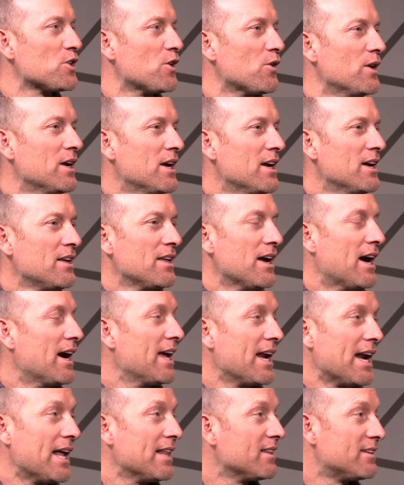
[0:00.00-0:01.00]
So,
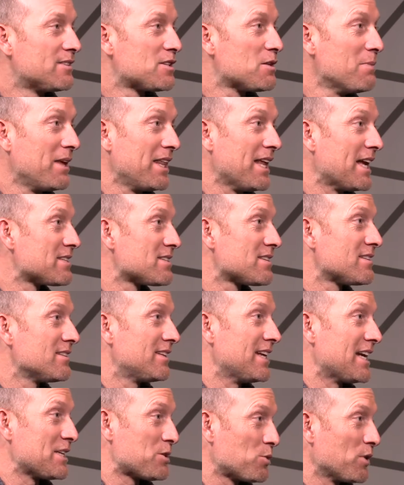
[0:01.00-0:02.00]
to me,
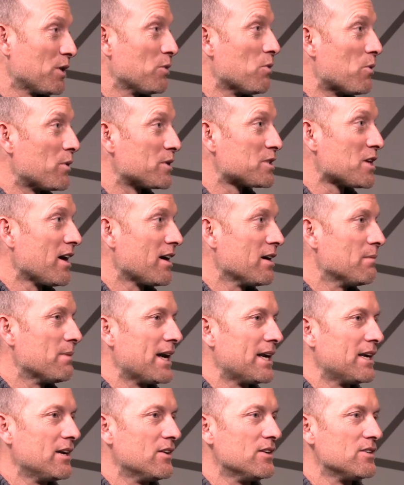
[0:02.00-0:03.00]
that's really what we're talking
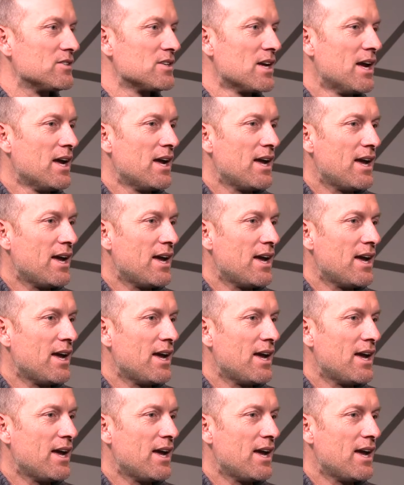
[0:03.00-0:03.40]
about here is